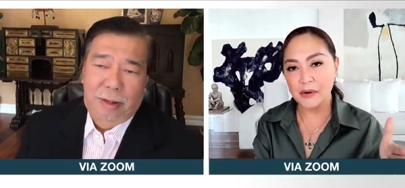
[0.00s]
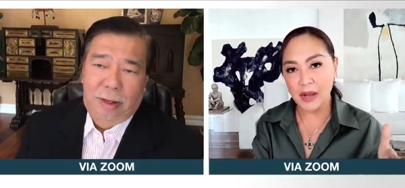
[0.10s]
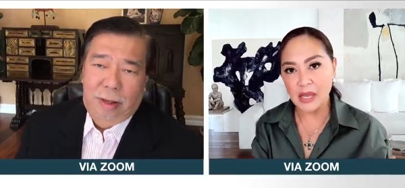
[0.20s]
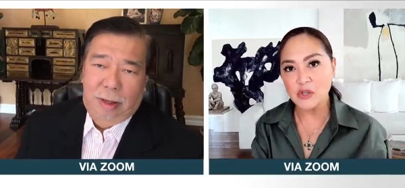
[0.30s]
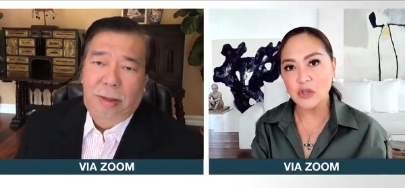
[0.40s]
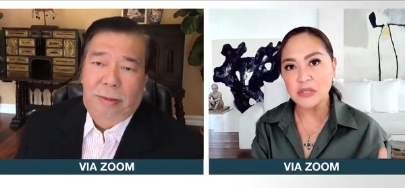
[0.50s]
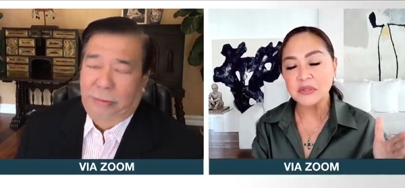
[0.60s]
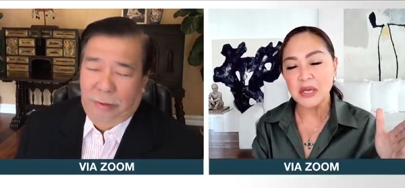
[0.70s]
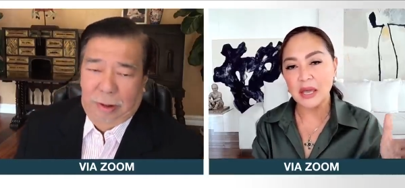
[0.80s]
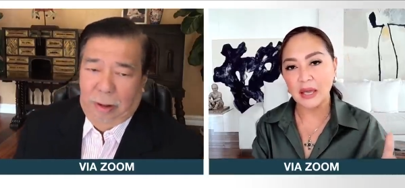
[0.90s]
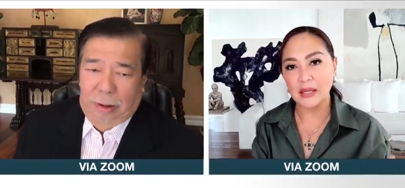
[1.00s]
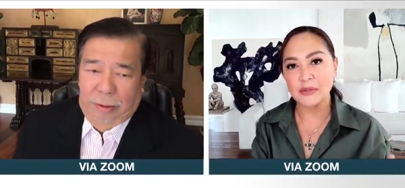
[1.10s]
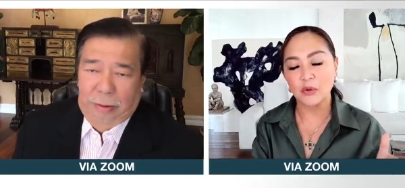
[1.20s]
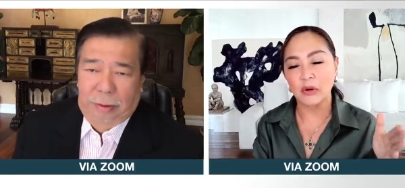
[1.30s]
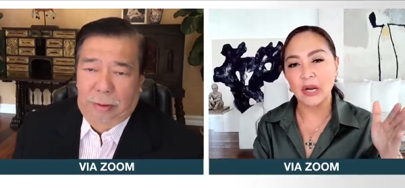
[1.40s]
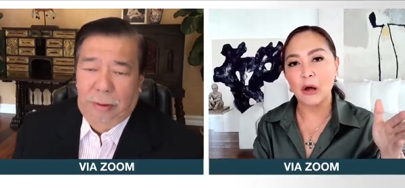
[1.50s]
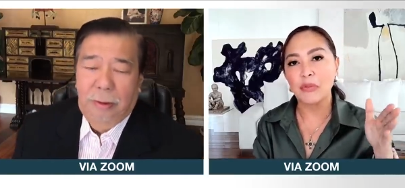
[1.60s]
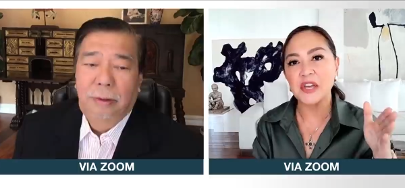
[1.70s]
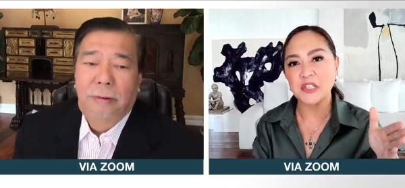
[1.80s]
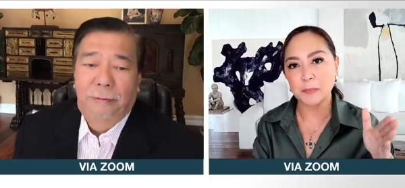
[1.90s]
Speaker 1: agency heads on how they
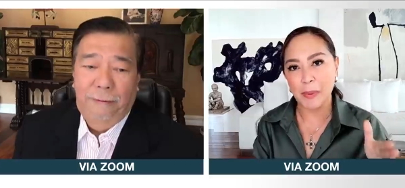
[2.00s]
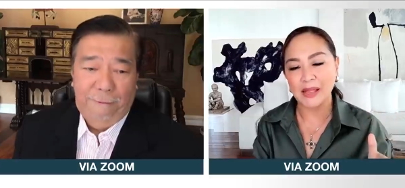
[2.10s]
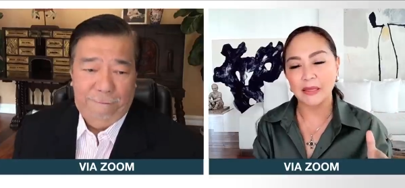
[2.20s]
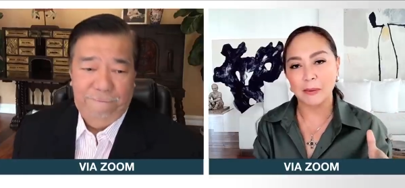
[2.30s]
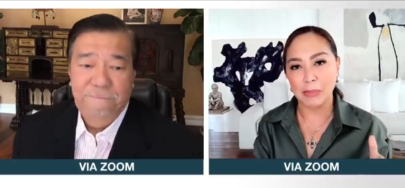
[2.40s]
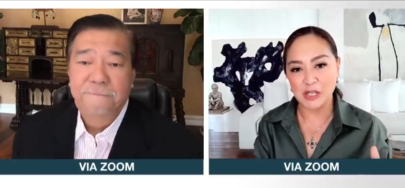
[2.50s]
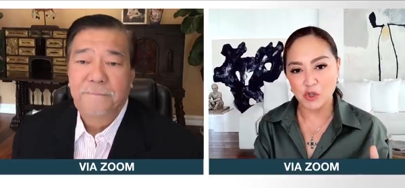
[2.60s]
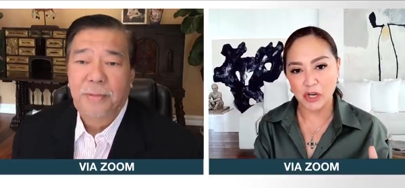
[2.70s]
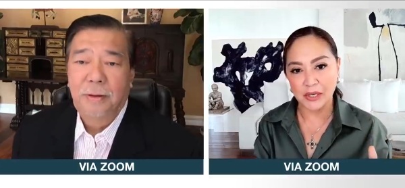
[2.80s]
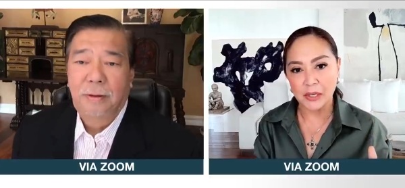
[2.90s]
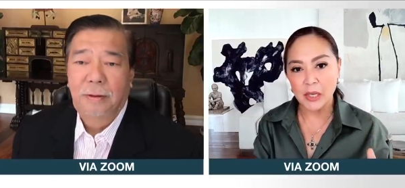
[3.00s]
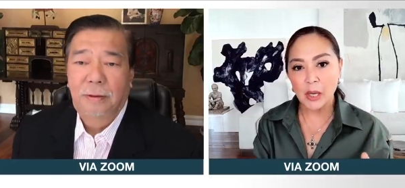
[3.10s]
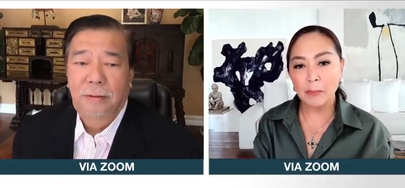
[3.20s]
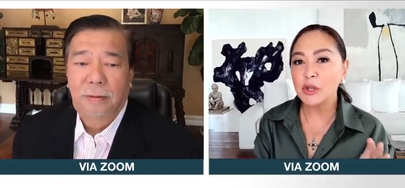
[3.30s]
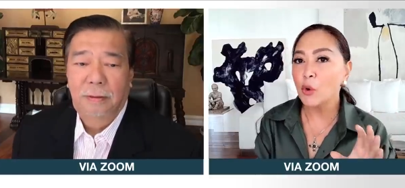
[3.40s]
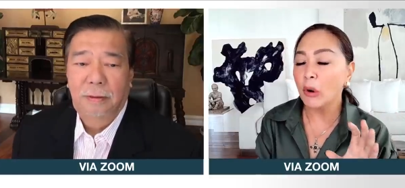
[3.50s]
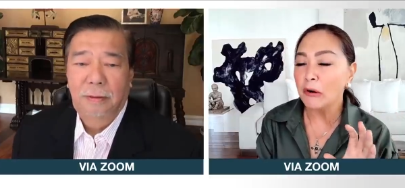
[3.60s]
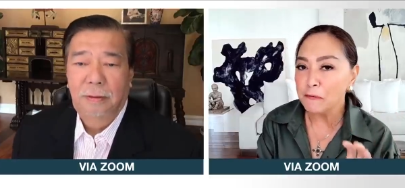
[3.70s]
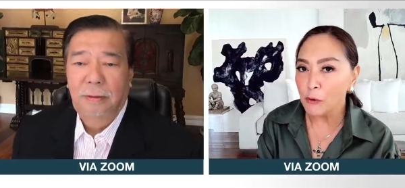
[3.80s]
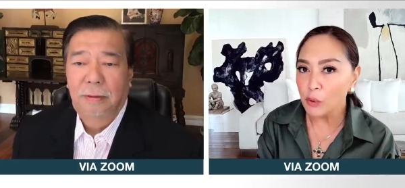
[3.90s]
spent the budget, but you are
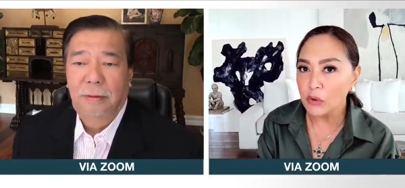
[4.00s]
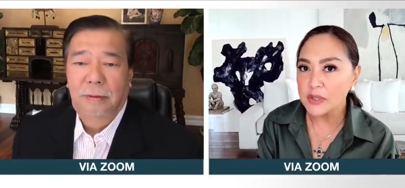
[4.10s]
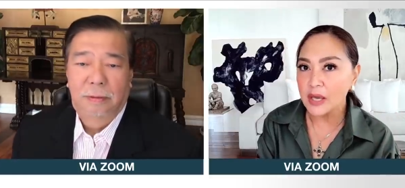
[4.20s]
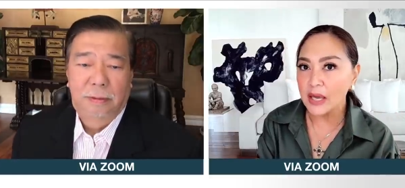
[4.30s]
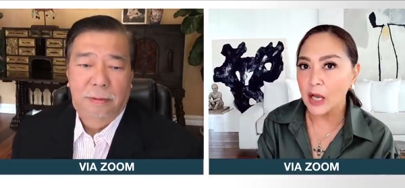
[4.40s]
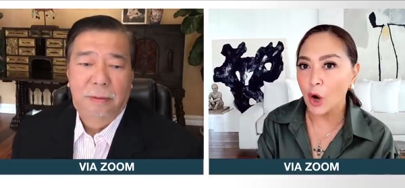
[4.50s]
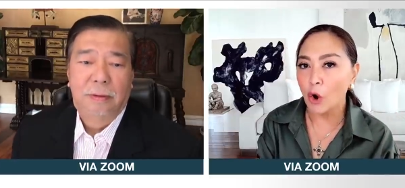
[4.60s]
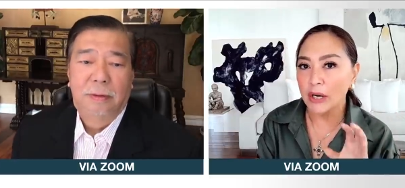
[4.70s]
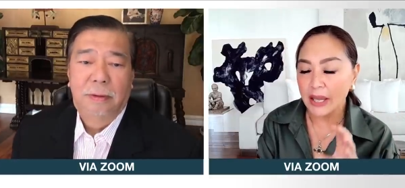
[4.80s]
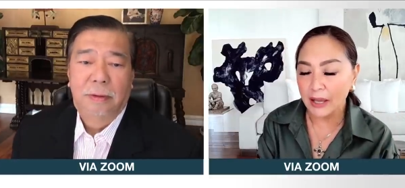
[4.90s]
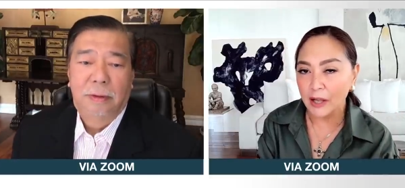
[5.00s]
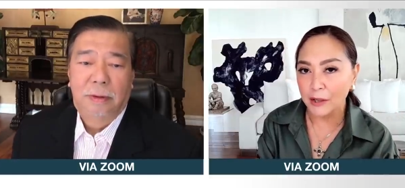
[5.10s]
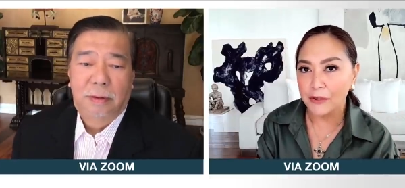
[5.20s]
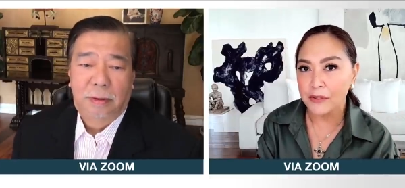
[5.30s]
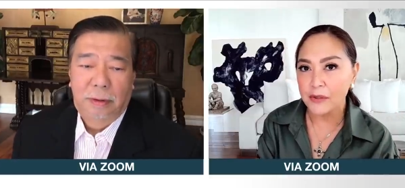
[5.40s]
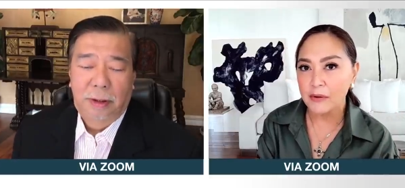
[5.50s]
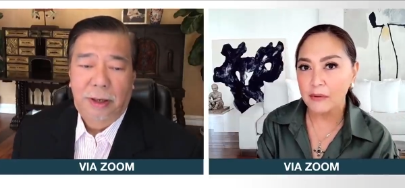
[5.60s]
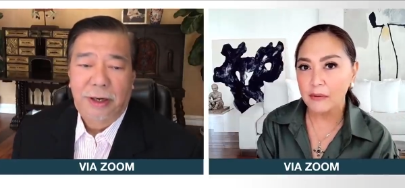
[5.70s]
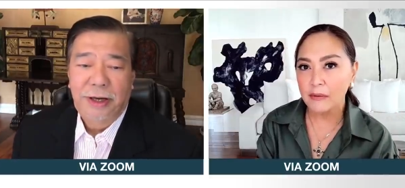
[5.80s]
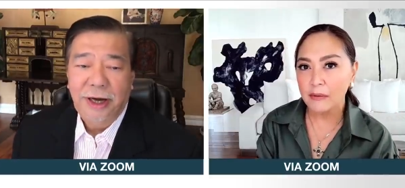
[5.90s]
focusing on health.
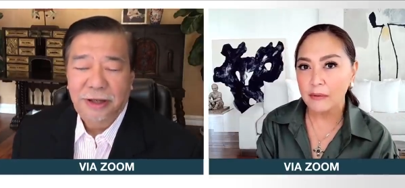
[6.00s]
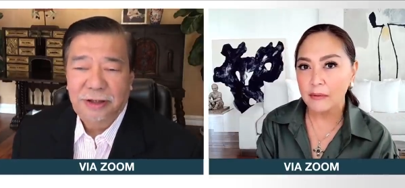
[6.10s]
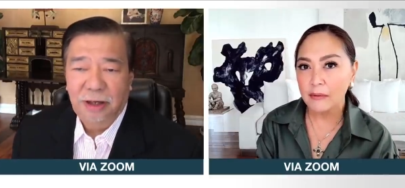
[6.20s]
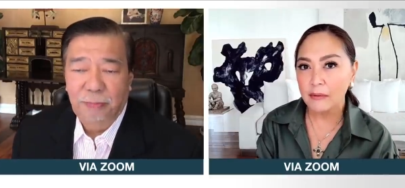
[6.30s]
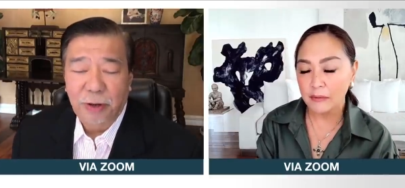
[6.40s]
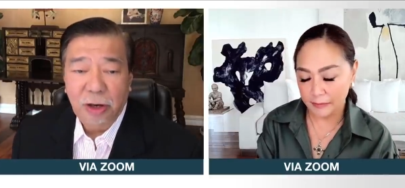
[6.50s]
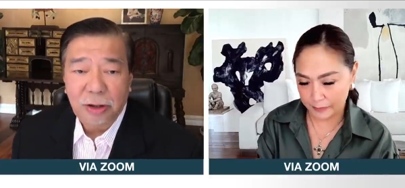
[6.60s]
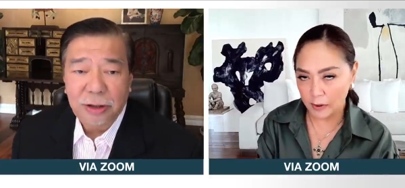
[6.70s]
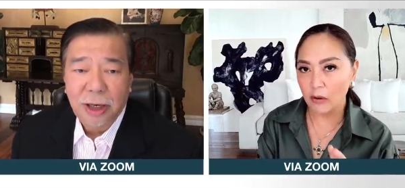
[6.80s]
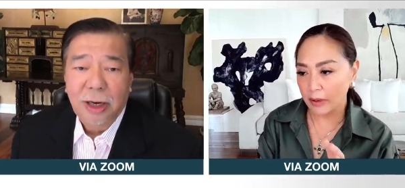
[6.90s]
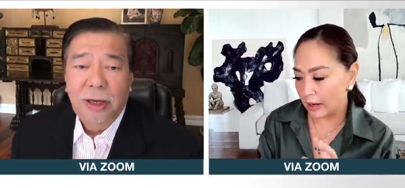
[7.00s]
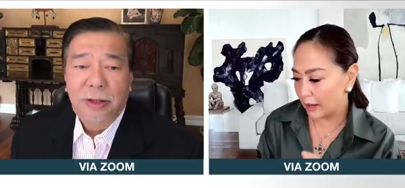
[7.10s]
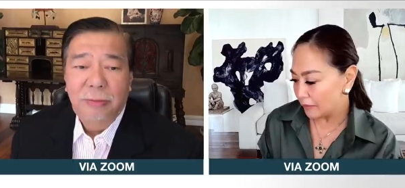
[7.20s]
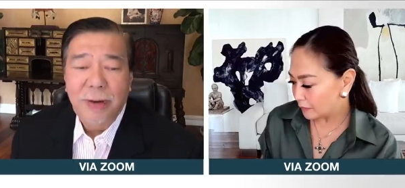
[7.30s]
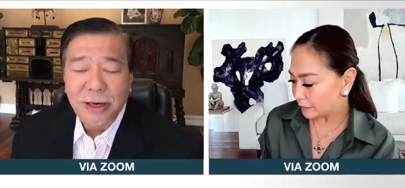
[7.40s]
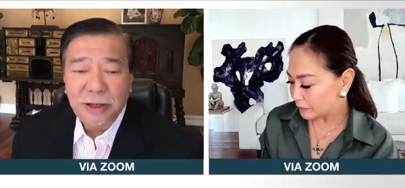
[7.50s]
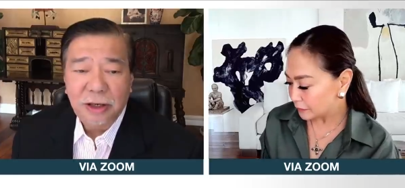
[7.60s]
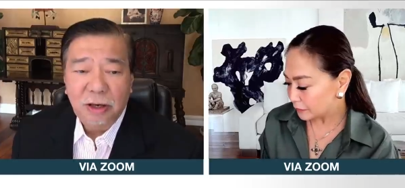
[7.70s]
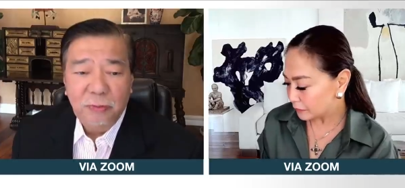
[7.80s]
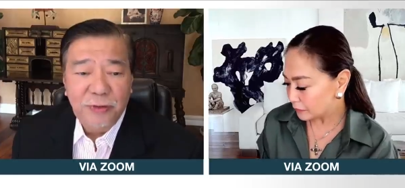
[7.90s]
Speaker 2: Yes, because the matter
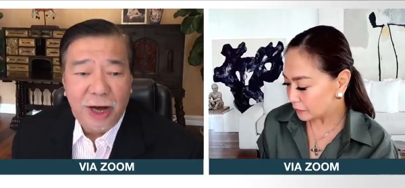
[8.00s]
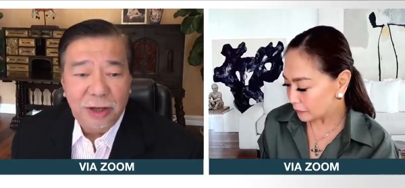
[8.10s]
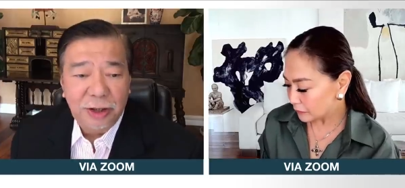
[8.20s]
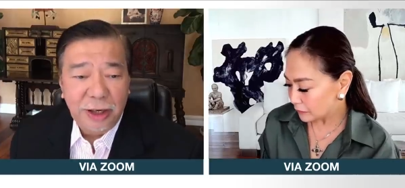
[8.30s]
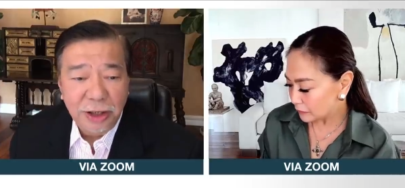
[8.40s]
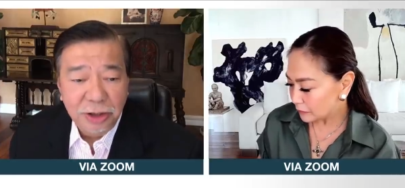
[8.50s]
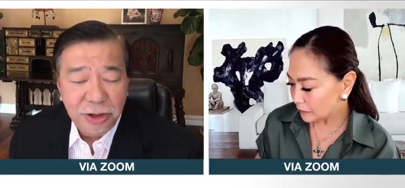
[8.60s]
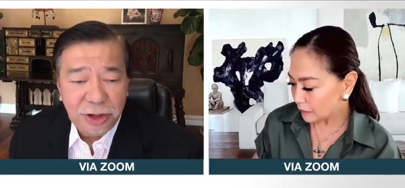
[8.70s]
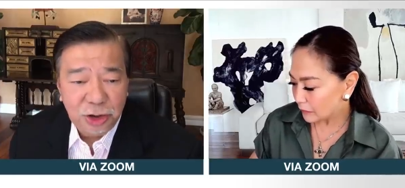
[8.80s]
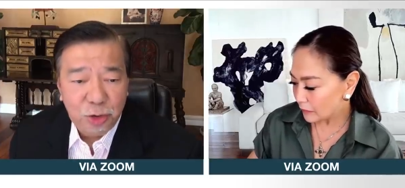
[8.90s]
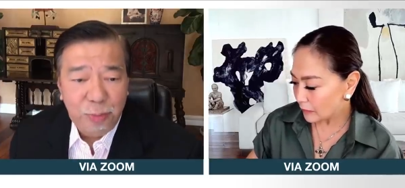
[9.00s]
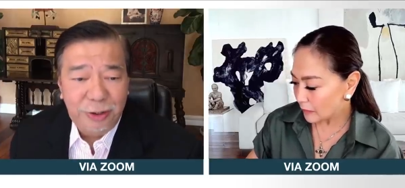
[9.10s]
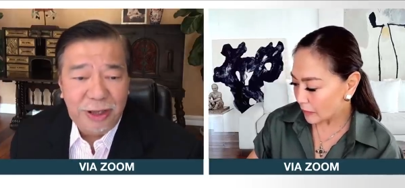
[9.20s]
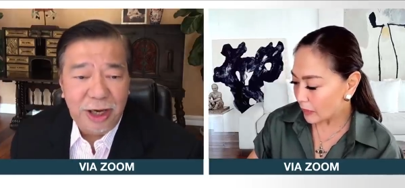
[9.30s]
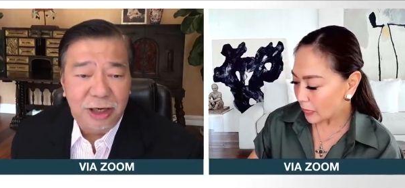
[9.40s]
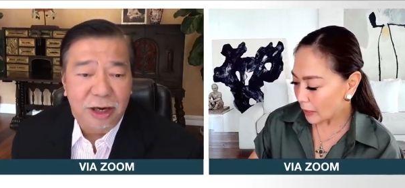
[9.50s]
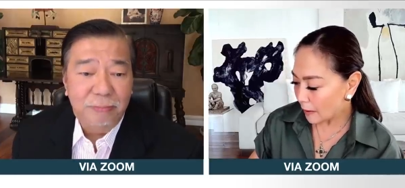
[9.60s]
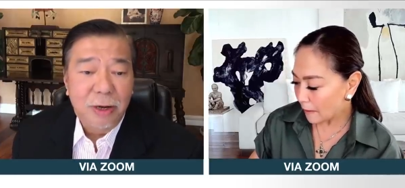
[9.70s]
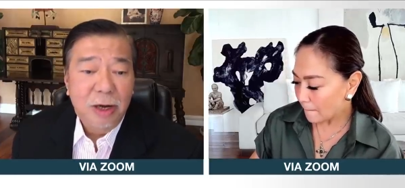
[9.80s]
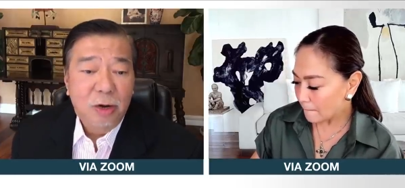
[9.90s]
of the other agencies will be taken up
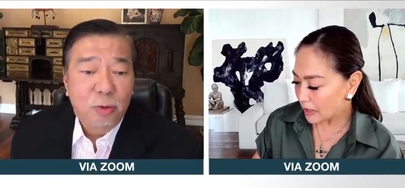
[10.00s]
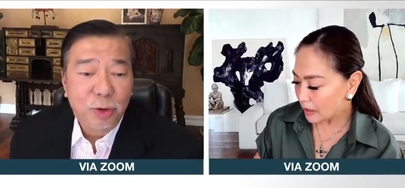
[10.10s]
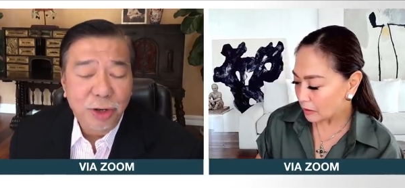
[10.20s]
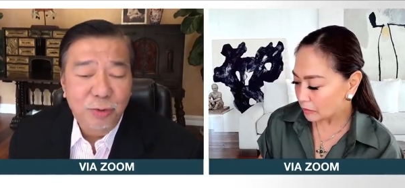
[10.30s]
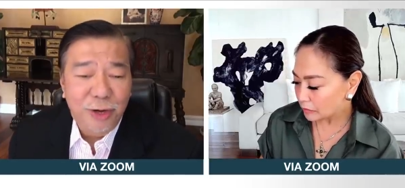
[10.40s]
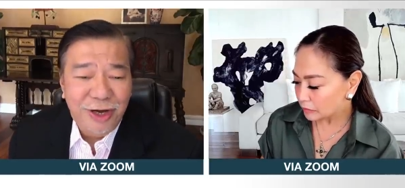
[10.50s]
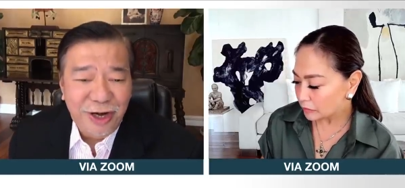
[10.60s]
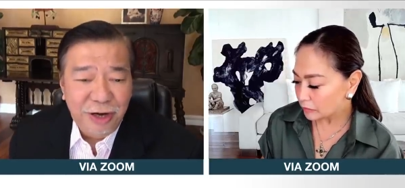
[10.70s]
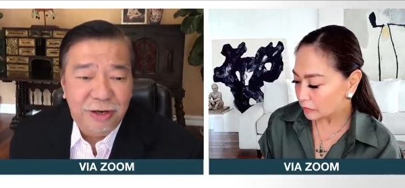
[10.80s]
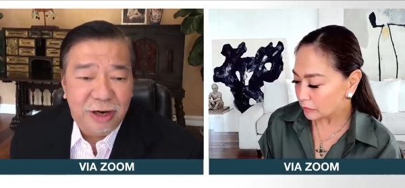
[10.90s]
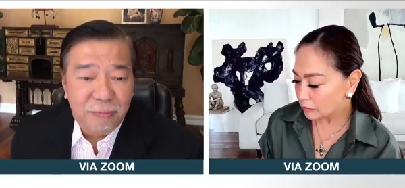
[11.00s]
when we hear their